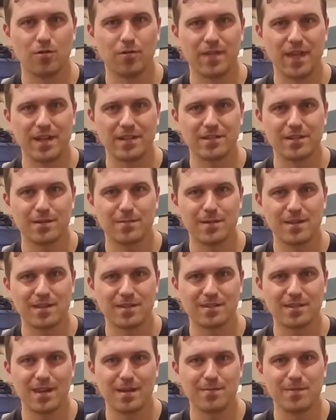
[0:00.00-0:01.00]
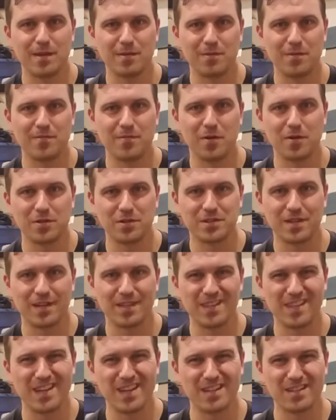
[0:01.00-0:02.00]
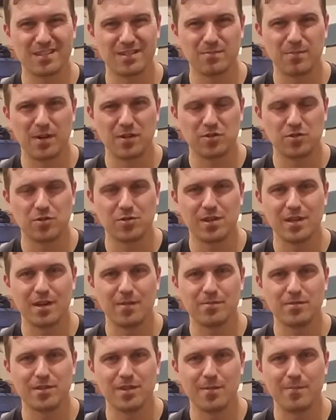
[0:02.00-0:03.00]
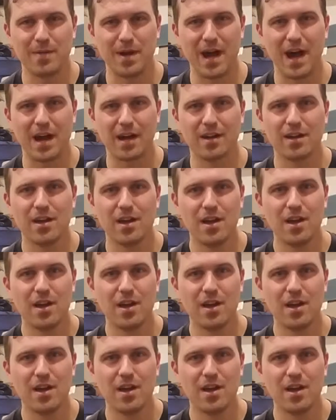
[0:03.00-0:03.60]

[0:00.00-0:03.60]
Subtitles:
that's going to be the same thing we focus on today, especially the hips and the back.